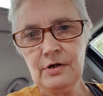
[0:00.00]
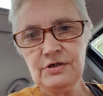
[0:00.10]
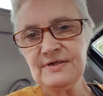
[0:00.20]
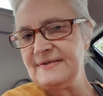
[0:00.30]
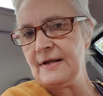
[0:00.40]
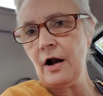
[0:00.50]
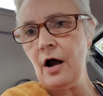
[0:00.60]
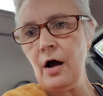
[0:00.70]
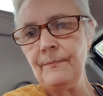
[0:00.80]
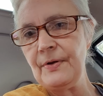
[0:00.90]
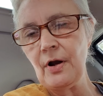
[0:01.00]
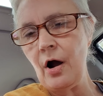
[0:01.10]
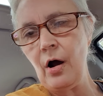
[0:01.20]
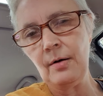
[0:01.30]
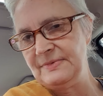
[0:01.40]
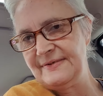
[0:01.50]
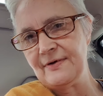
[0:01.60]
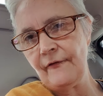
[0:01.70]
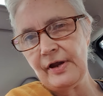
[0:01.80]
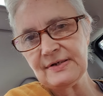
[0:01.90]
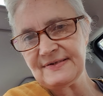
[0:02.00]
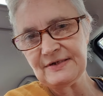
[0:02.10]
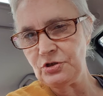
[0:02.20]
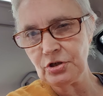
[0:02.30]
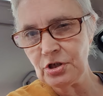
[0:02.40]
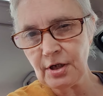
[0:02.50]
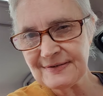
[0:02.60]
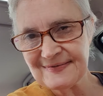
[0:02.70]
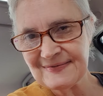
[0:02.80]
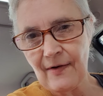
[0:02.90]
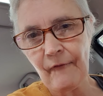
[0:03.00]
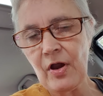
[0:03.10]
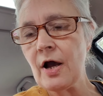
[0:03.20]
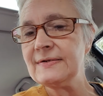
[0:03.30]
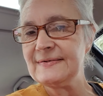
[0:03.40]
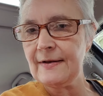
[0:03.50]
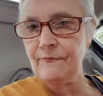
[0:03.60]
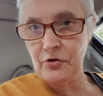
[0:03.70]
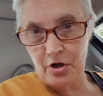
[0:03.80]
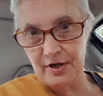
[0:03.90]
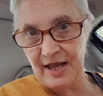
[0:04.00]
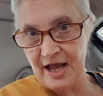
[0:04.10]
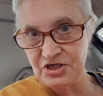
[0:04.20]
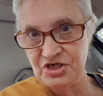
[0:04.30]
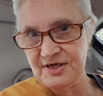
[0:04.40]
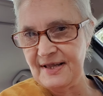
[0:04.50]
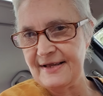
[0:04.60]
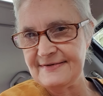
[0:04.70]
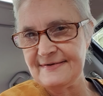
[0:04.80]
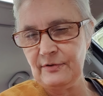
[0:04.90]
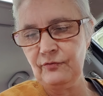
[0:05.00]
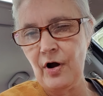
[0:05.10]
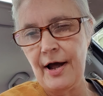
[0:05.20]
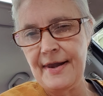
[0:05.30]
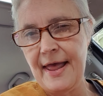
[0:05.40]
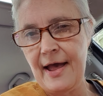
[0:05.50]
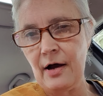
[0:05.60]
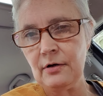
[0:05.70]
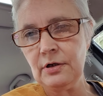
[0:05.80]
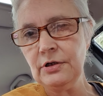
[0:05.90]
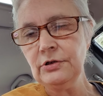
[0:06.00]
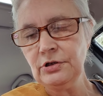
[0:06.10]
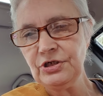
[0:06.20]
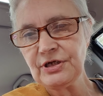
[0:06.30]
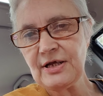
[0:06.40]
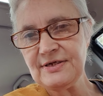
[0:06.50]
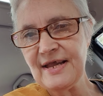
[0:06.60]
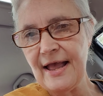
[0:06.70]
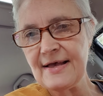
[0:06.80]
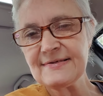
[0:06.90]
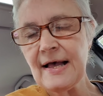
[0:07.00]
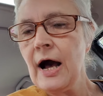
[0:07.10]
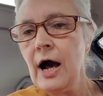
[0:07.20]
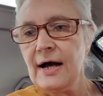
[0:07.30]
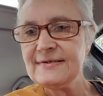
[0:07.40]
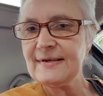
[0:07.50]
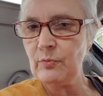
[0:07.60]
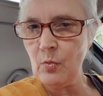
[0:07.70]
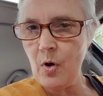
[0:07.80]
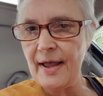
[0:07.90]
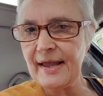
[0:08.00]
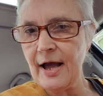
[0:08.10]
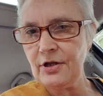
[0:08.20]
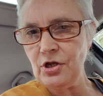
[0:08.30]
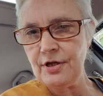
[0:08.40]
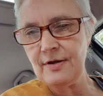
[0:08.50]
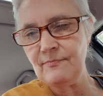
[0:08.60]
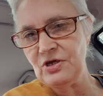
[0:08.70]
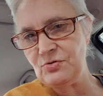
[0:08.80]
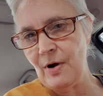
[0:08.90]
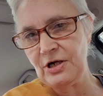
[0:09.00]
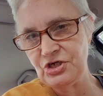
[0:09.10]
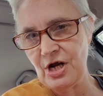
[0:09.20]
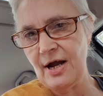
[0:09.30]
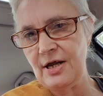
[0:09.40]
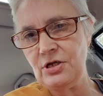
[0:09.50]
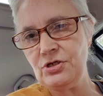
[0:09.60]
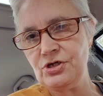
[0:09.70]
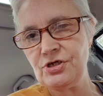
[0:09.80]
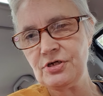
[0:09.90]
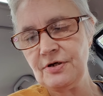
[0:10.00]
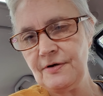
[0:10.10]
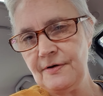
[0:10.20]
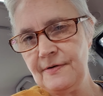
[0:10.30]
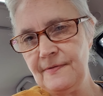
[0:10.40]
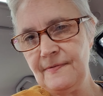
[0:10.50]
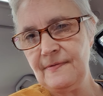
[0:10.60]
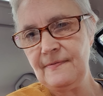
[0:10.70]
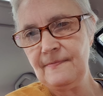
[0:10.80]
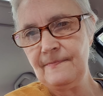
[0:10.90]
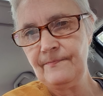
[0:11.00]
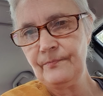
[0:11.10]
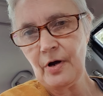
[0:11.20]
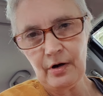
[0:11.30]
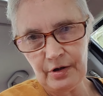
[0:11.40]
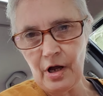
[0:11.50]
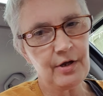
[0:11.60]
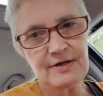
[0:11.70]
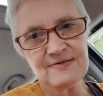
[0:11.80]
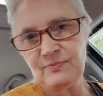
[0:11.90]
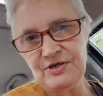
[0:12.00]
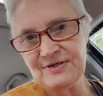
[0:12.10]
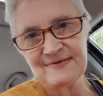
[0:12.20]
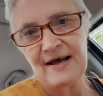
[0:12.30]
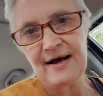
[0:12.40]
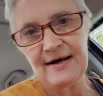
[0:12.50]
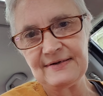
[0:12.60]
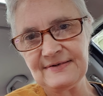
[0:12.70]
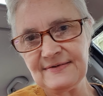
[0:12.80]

She said, oh, I'm sorry. I said, you're not sorry. I said, have you got cash in that till right now? She goes, yes. I said, well, why can't you give me my change? I know, because we just can't.